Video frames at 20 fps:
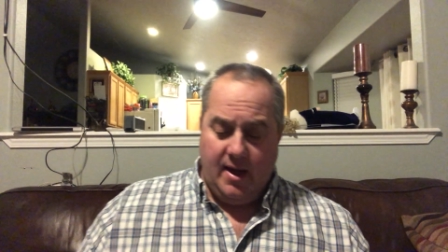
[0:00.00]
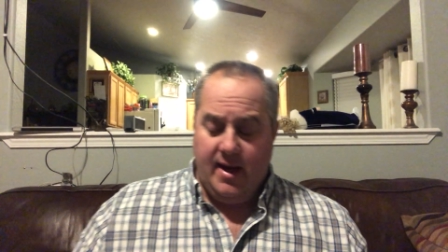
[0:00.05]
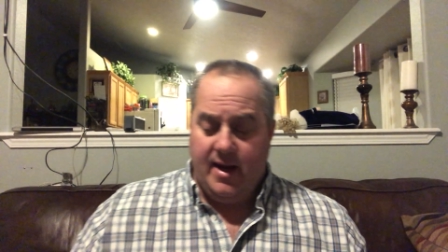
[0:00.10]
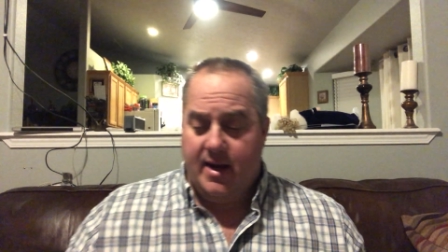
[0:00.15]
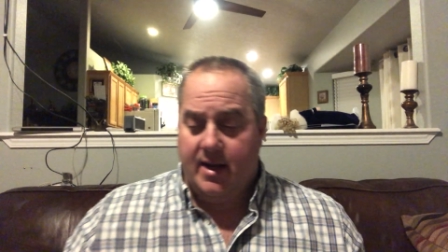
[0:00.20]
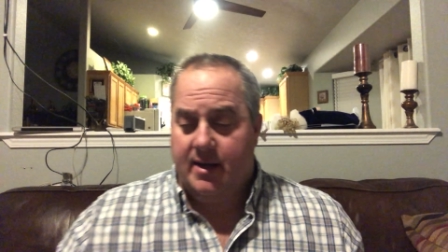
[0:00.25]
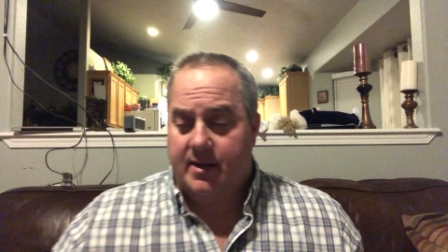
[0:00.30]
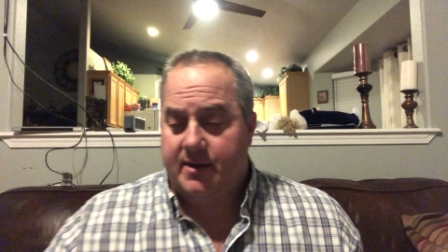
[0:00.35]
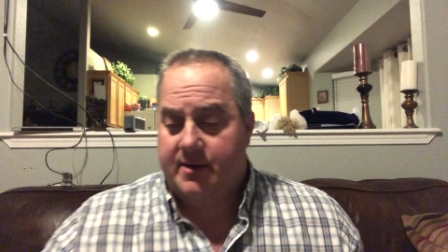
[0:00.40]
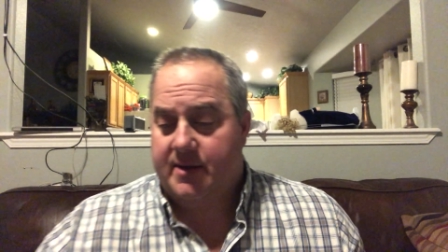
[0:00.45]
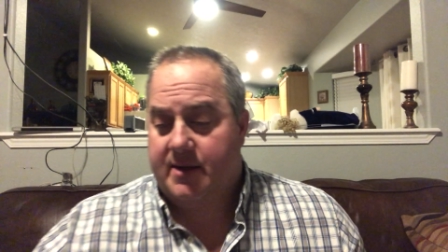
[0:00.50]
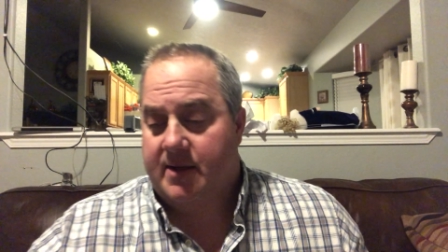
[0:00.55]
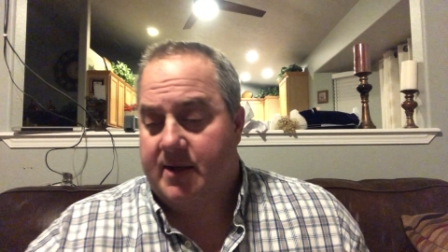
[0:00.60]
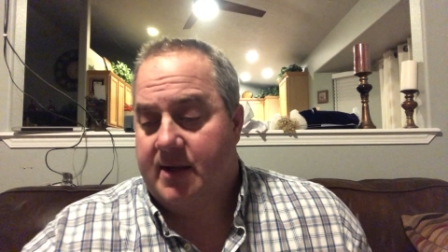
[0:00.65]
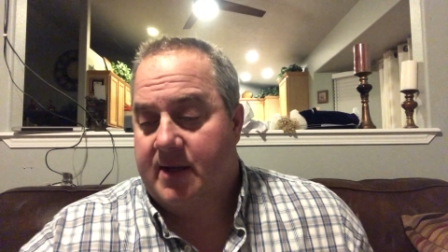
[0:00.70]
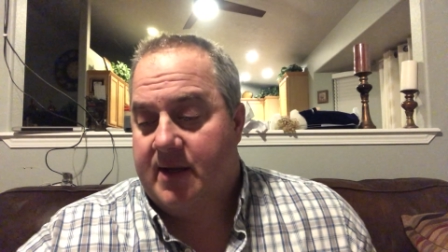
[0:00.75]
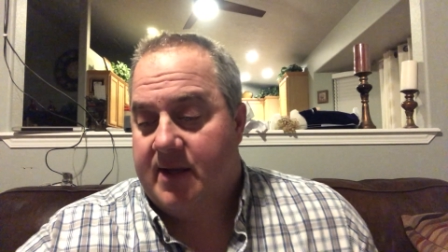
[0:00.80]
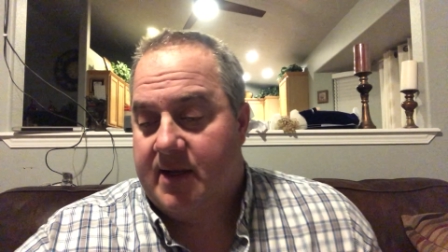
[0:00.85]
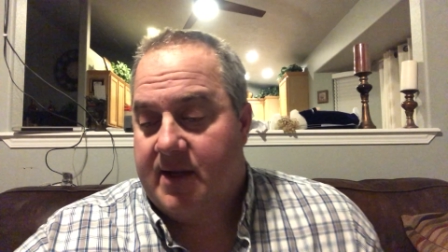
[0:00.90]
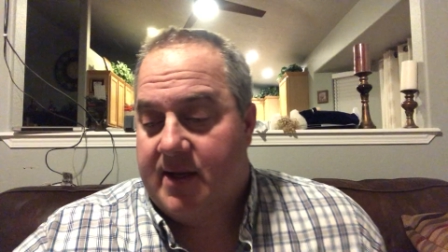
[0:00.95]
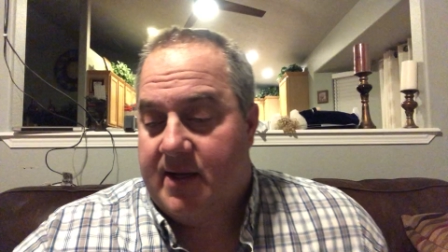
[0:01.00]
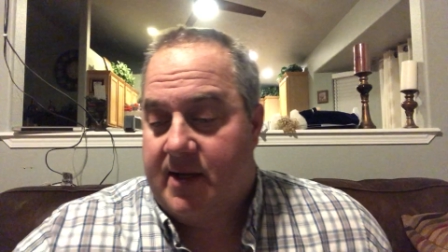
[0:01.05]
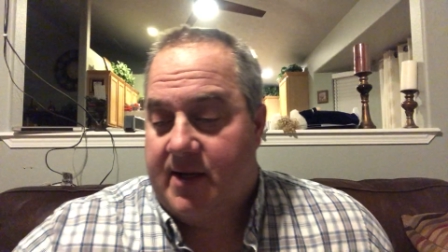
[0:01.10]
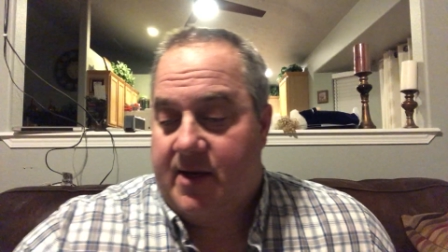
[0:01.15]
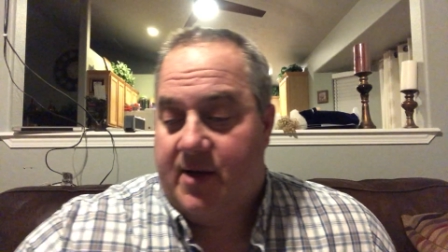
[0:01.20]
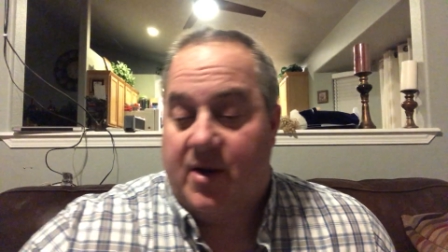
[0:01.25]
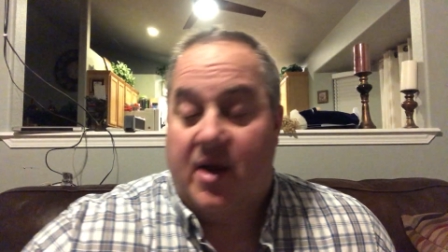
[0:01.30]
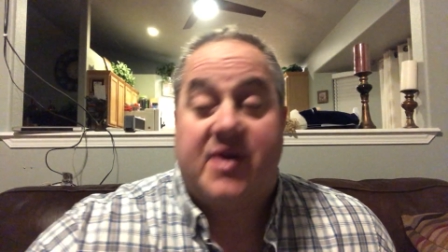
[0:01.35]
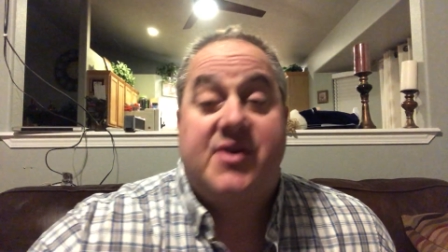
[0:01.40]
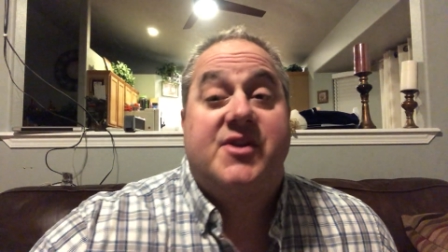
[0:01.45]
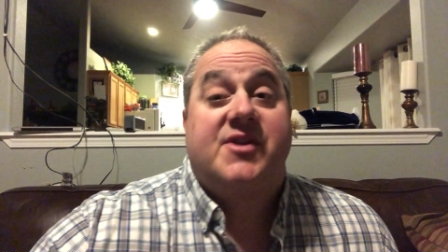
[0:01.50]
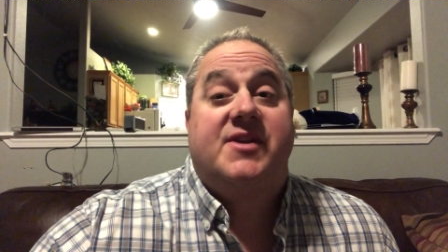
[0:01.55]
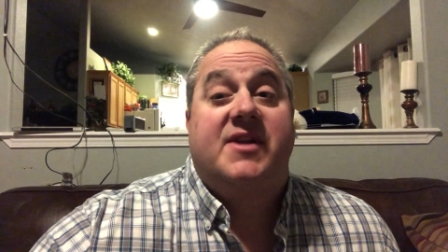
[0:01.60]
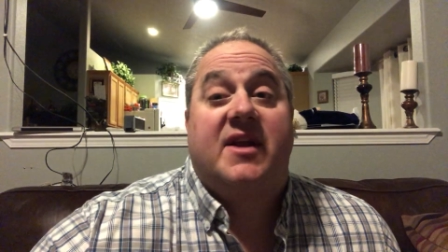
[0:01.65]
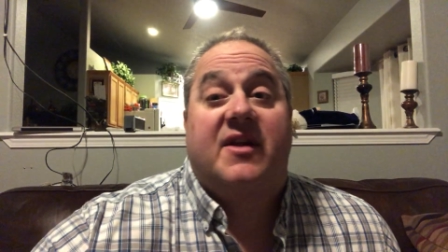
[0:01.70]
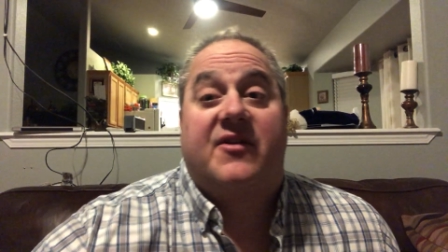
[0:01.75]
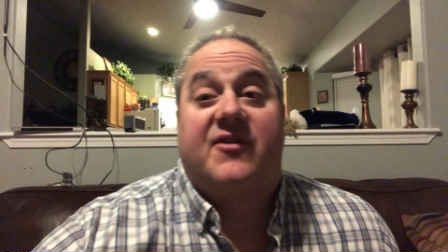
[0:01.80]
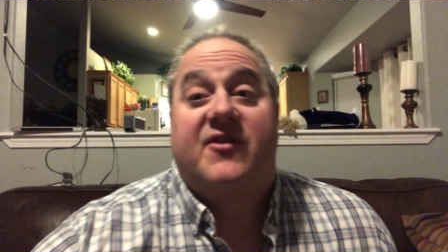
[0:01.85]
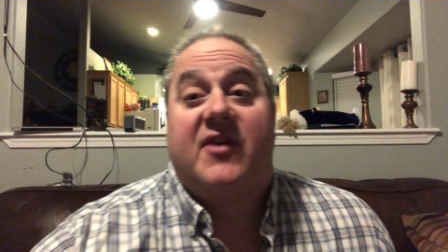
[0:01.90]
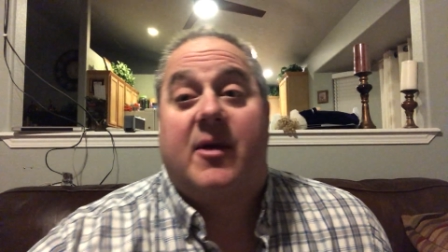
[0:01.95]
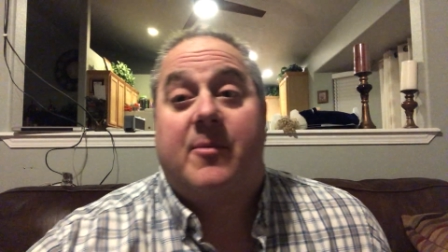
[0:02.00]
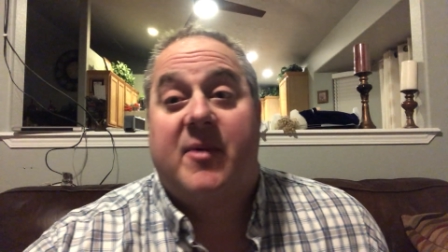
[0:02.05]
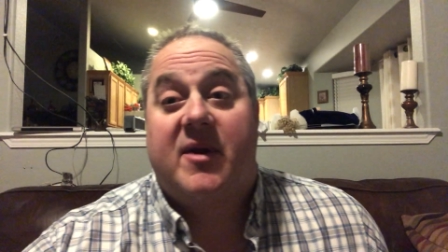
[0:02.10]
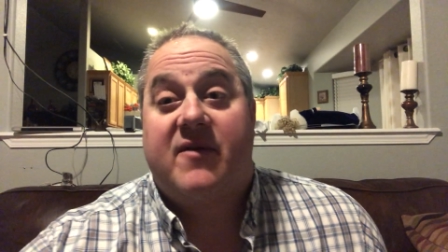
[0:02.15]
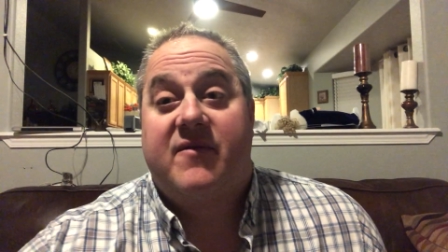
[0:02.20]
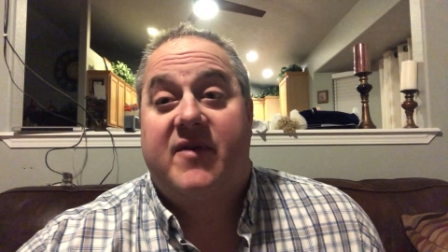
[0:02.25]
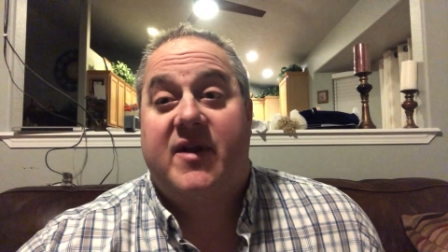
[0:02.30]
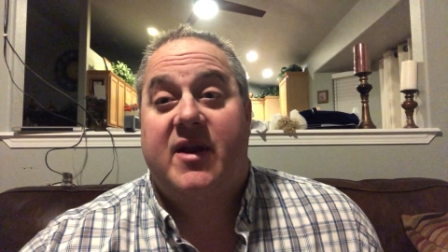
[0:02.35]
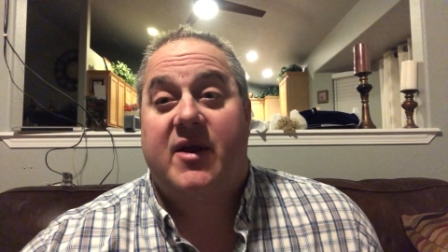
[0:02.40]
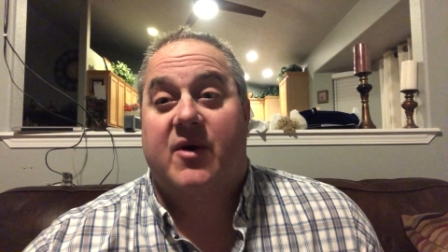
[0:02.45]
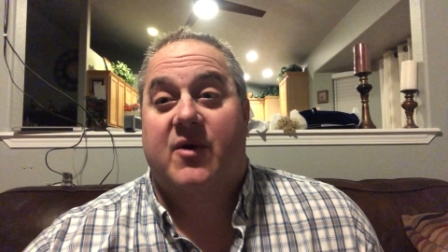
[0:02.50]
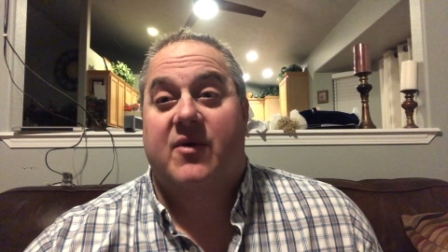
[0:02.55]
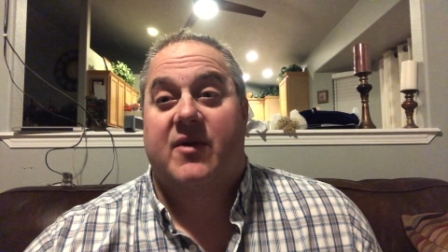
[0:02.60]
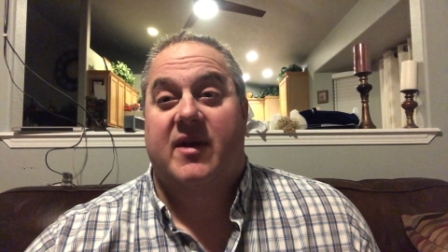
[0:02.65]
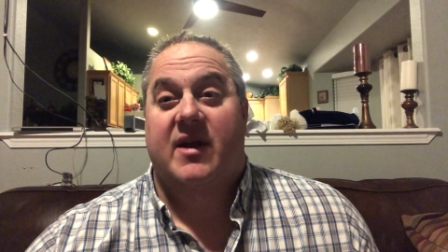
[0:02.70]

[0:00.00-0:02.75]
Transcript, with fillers: And, you know, I just did a segment of video